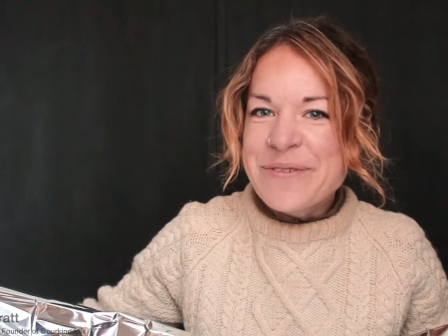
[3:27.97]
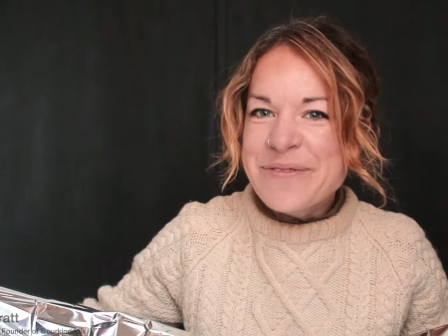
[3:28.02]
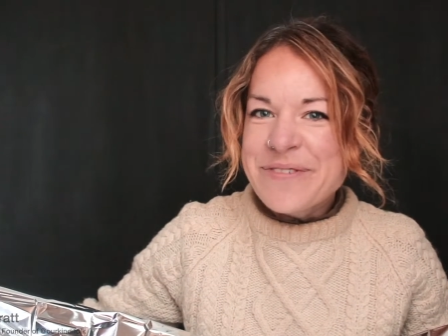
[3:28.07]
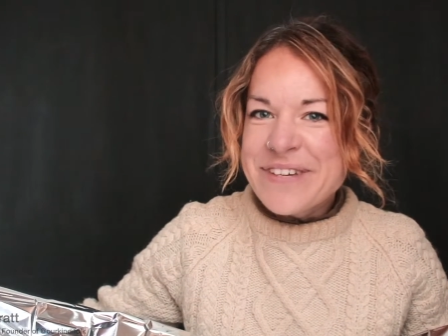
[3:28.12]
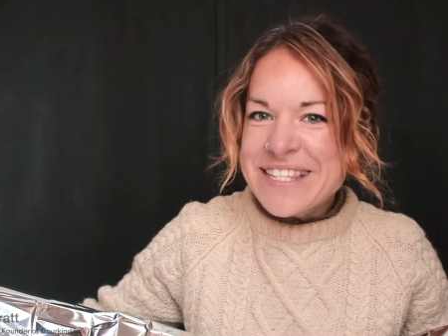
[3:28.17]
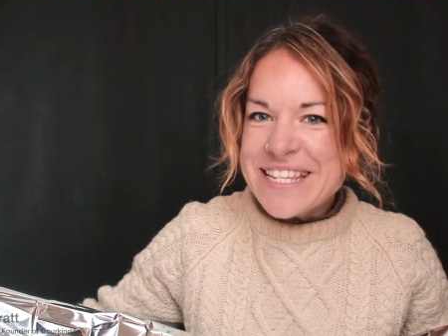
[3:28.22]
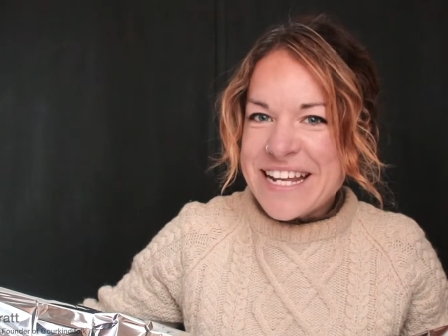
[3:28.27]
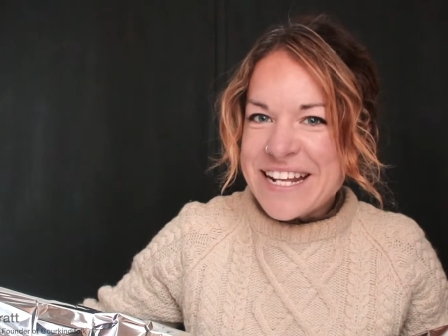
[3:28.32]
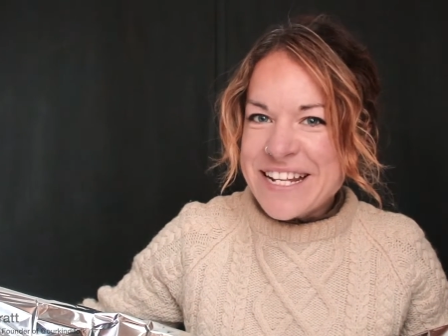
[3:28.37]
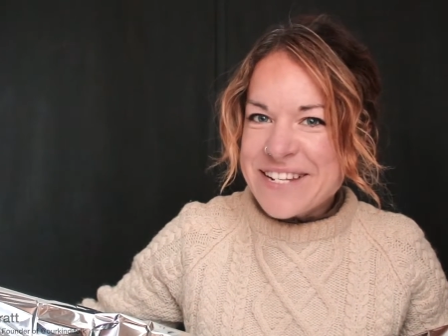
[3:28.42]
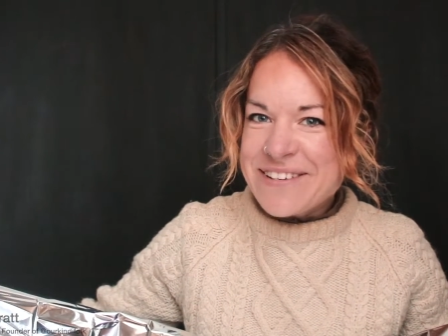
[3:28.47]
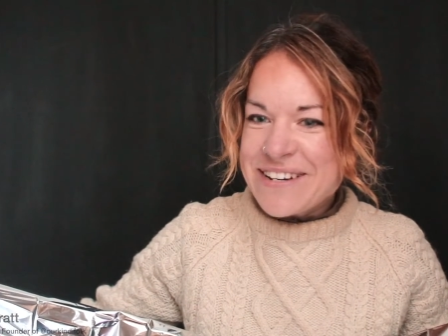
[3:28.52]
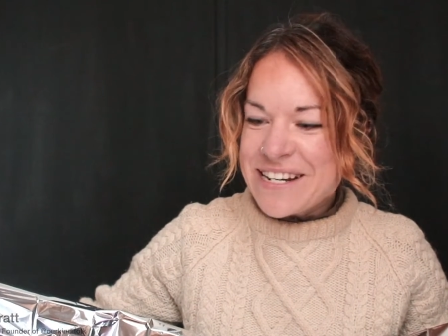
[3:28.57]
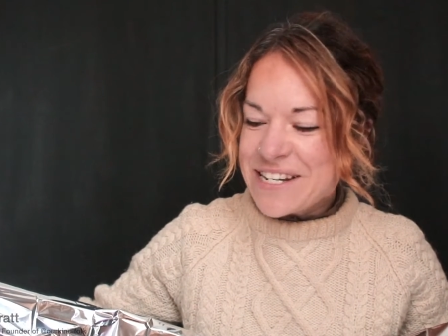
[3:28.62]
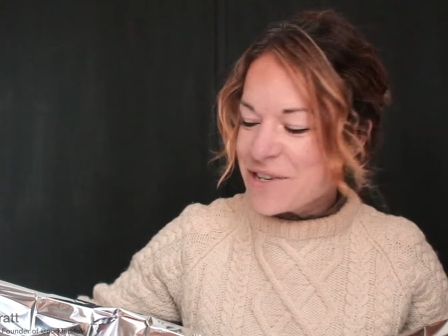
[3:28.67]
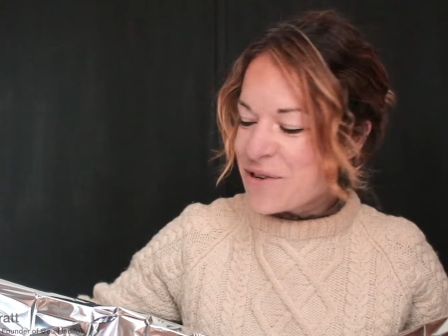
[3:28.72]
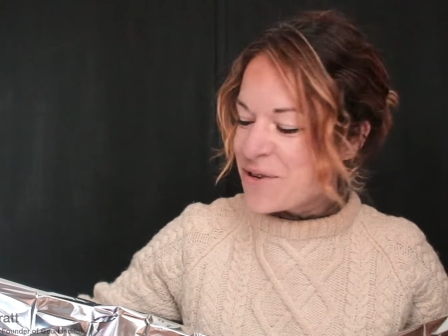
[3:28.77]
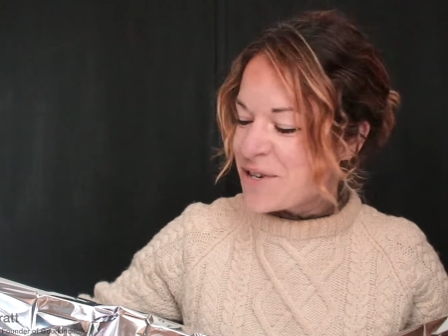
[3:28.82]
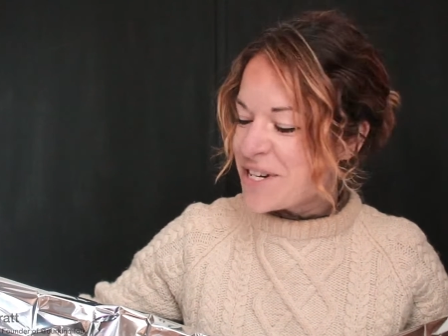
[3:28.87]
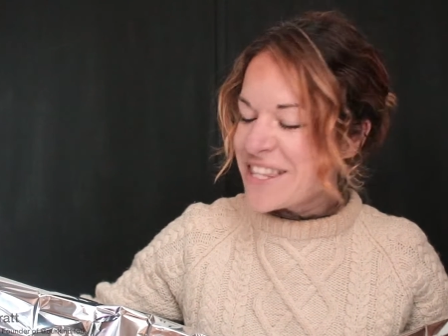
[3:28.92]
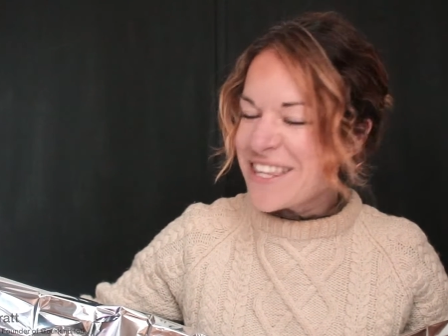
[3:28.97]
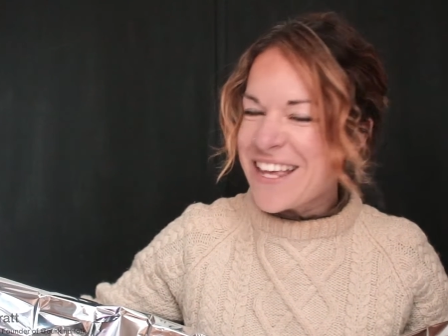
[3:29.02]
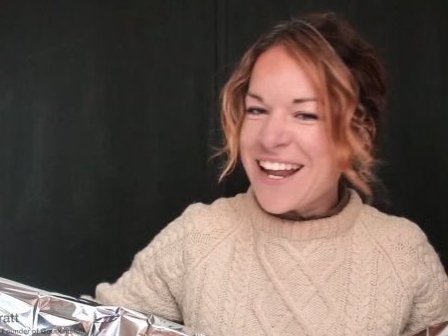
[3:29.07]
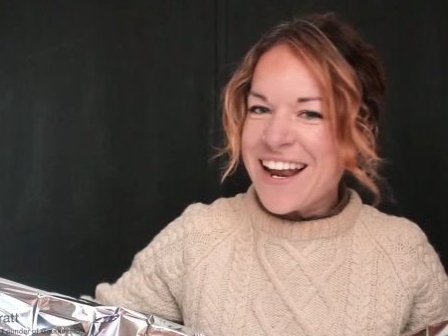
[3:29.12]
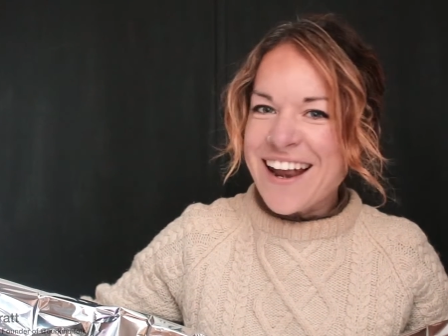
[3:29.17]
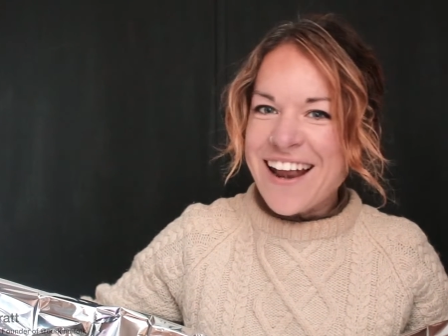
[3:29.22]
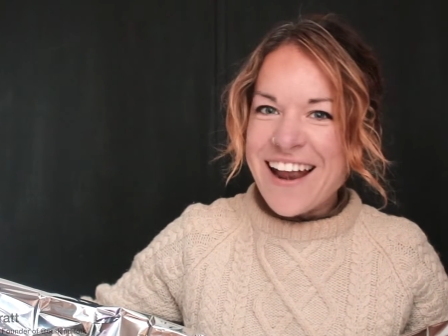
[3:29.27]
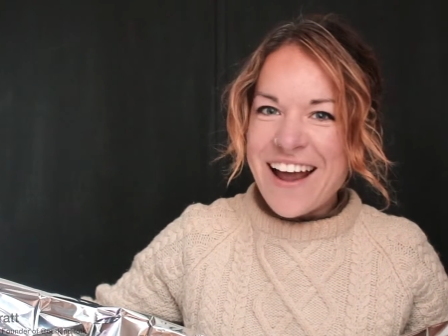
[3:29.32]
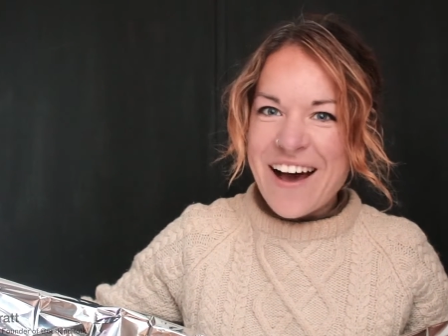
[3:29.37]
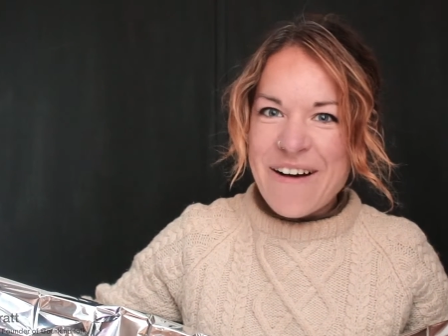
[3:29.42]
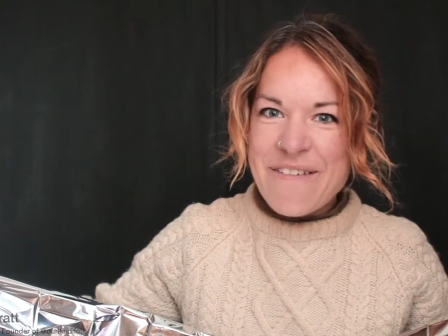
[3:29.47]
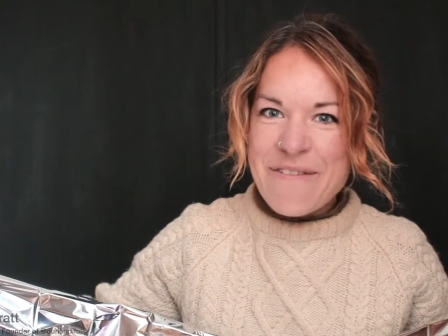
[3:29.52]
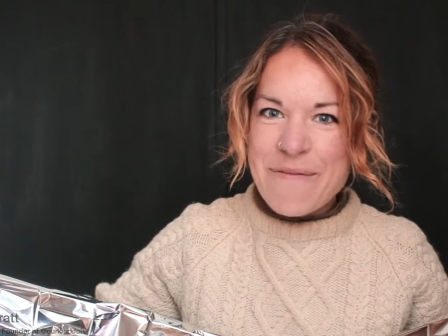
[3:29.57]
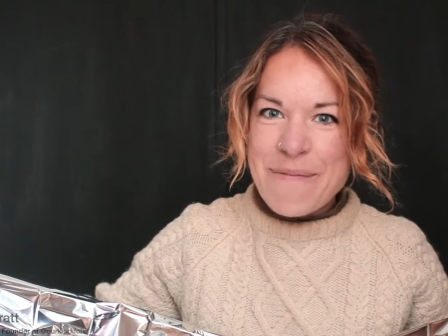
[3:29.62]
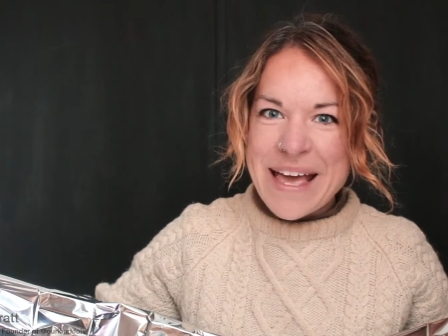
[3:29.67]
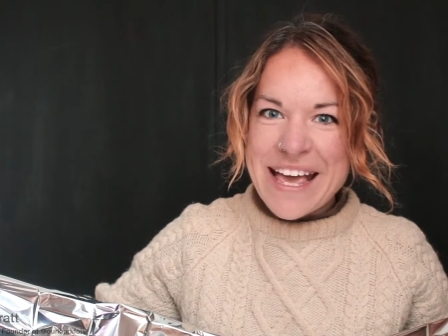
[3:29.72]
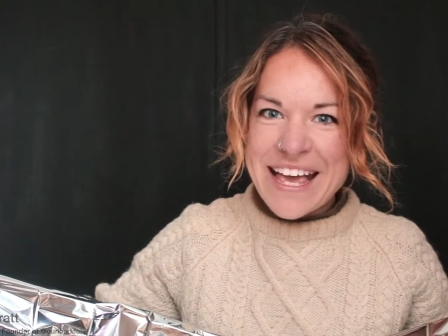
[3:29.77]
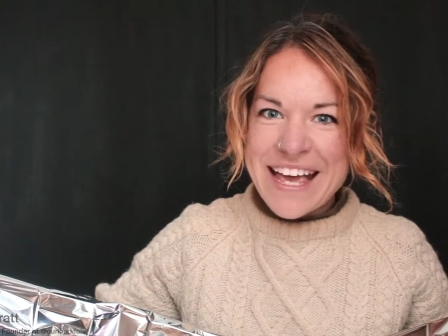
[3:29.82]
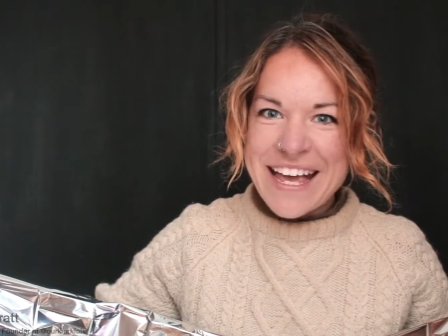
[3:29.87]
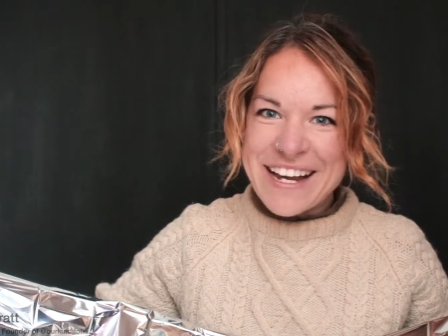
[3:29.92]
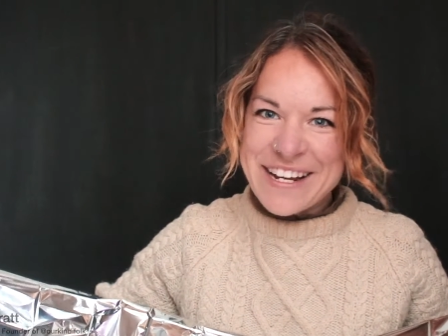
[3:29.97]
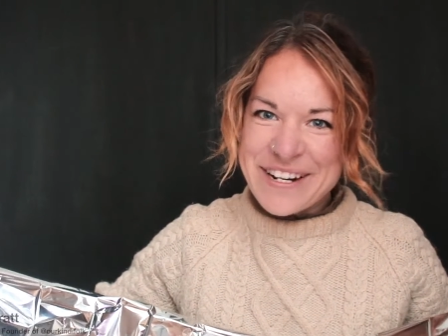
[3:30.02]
for sensory children that love making